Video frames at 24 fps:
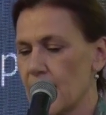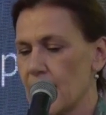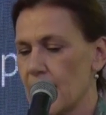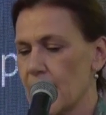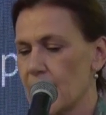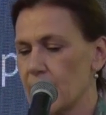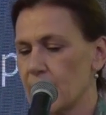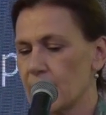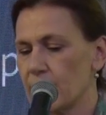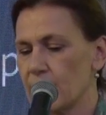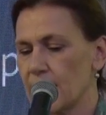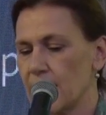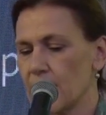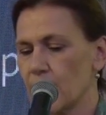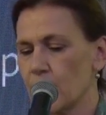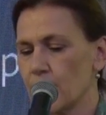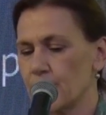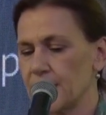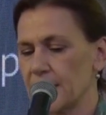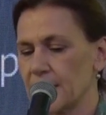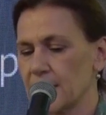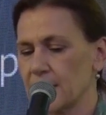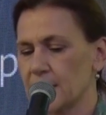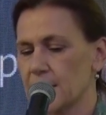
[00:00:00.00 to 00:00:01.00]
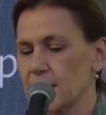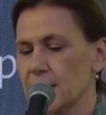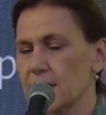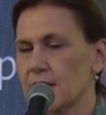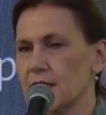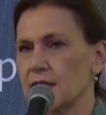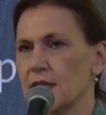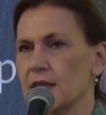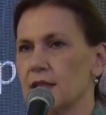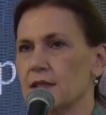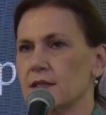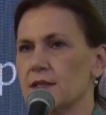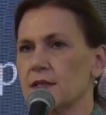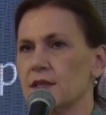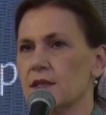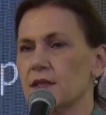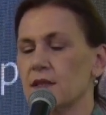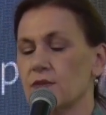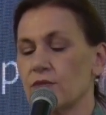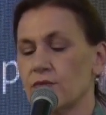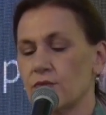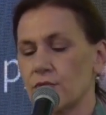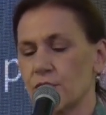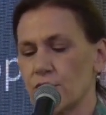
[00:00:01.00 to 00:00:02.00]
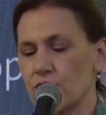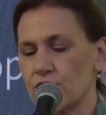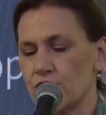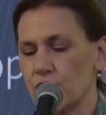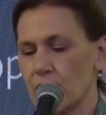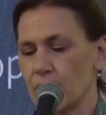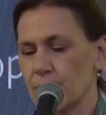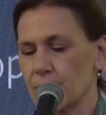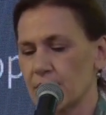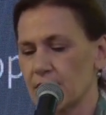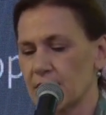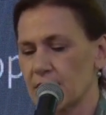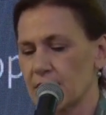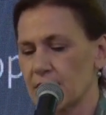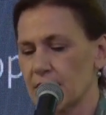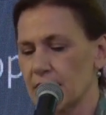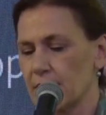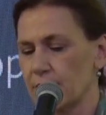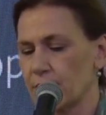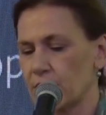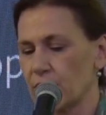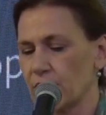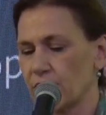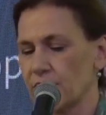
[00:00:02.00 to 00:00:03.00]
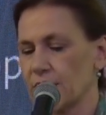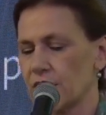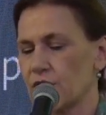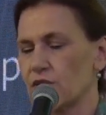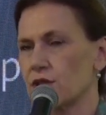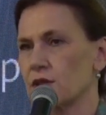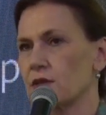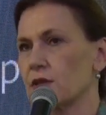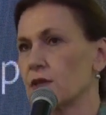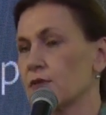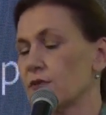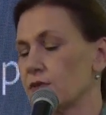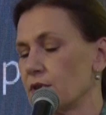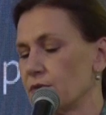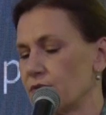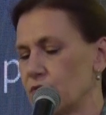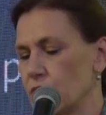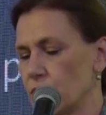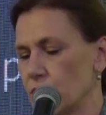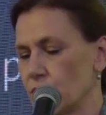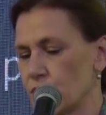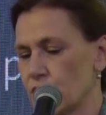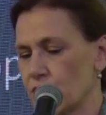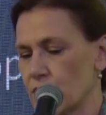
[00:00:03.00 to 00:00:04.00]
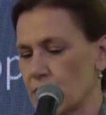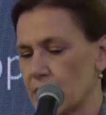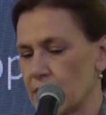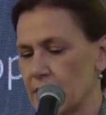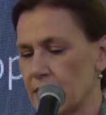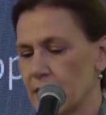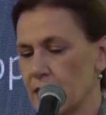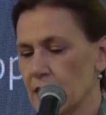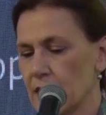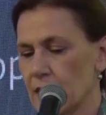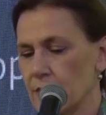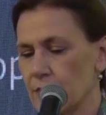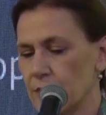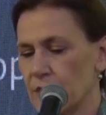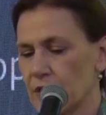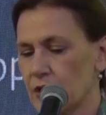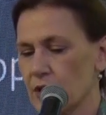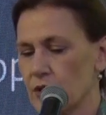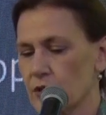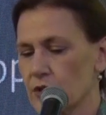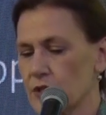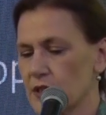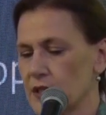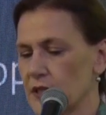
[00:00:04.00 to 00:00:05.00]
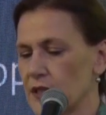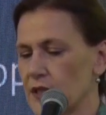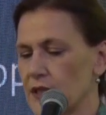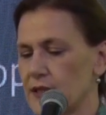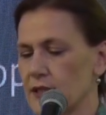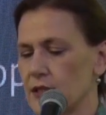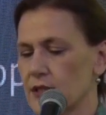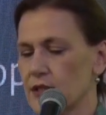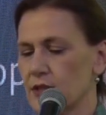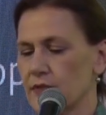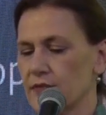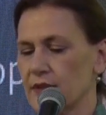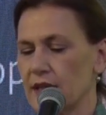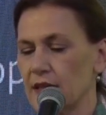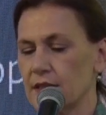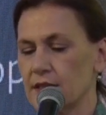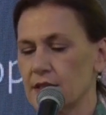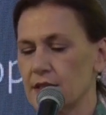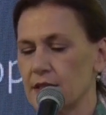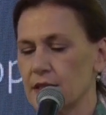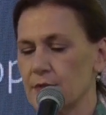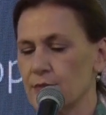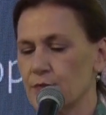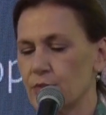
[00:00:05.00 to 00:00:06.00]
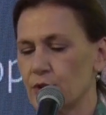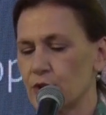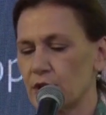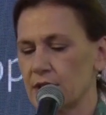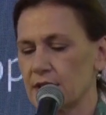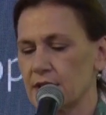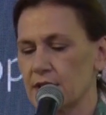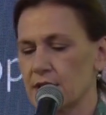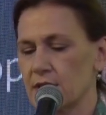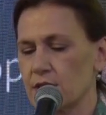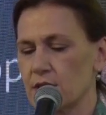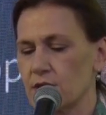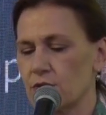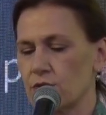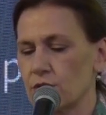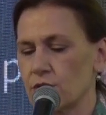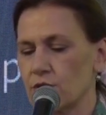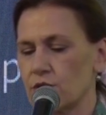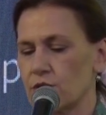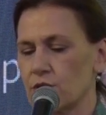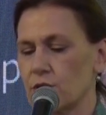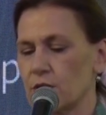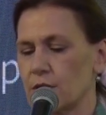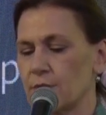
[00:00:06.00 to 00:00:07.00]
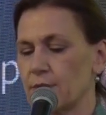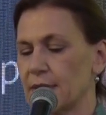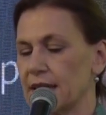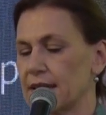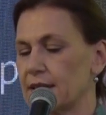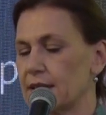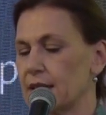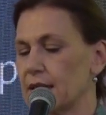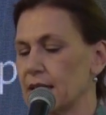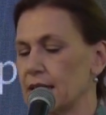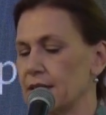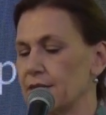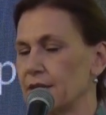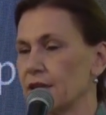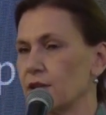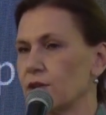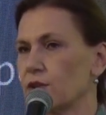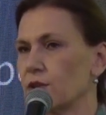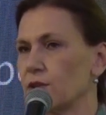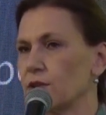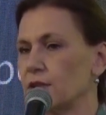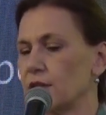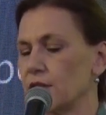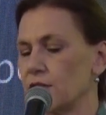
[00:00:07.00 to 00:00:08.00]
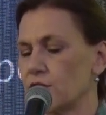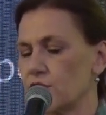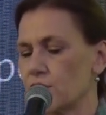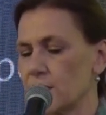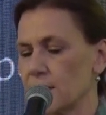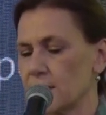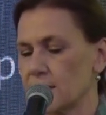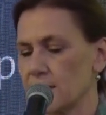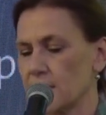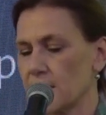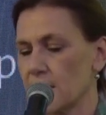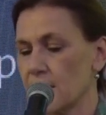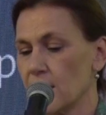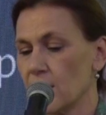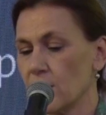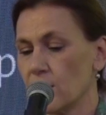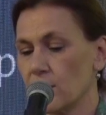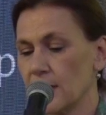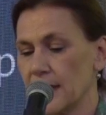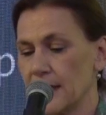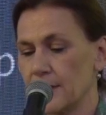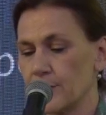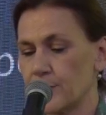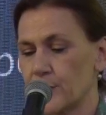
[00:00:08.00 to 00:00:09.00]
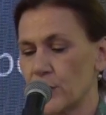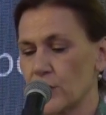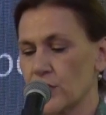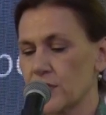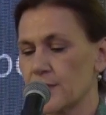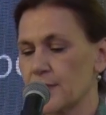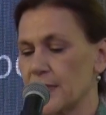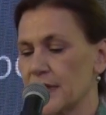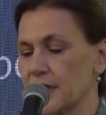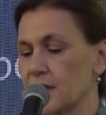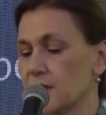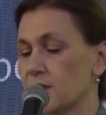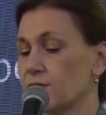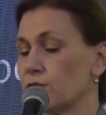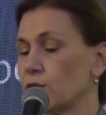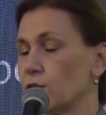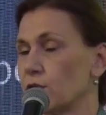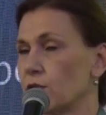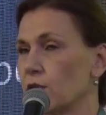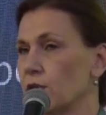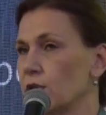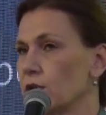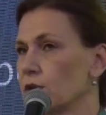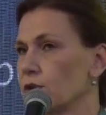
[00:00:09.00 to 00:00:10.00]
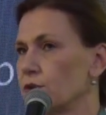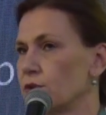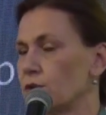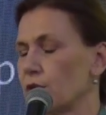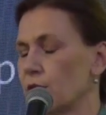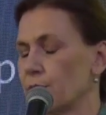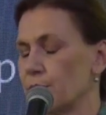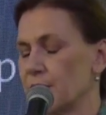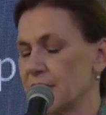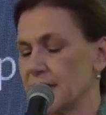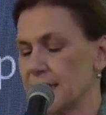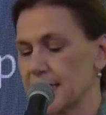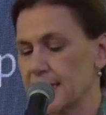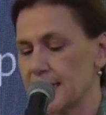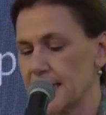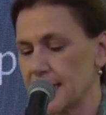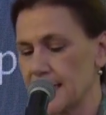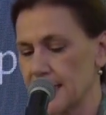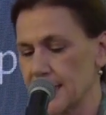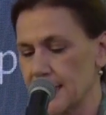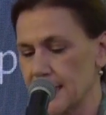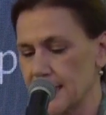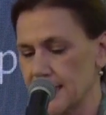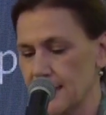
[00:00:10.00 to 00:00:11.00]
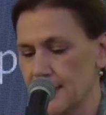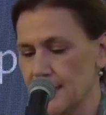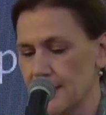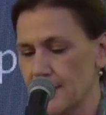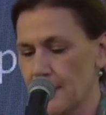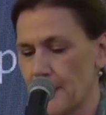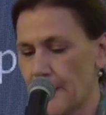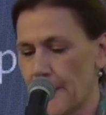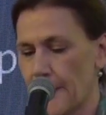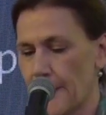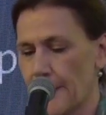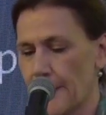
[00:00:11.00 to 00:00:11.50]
and developing the skills for jobs and profession of the future, because it is of utter importance to ensure better living conditions and prospects for all European citizens.